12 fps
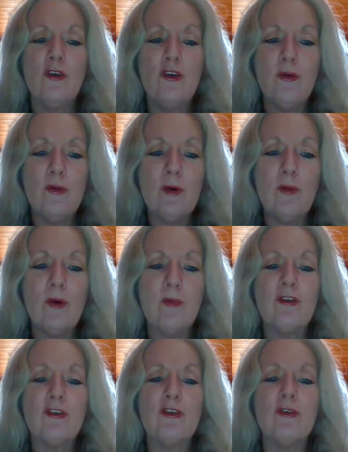Doing what
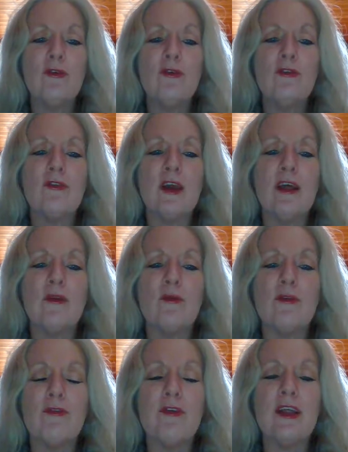we choose and it
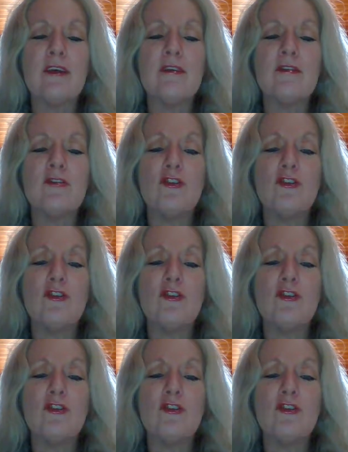reflects